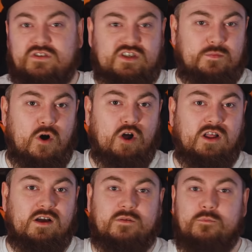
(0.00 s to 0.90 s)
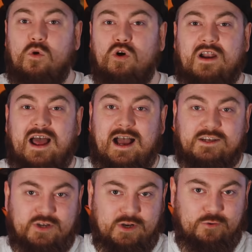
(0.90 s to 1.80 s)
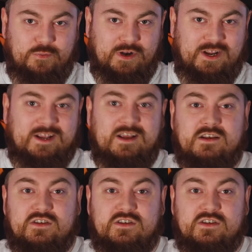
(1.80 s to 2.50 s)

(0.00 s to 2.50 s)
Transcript: smaller, more agile prey,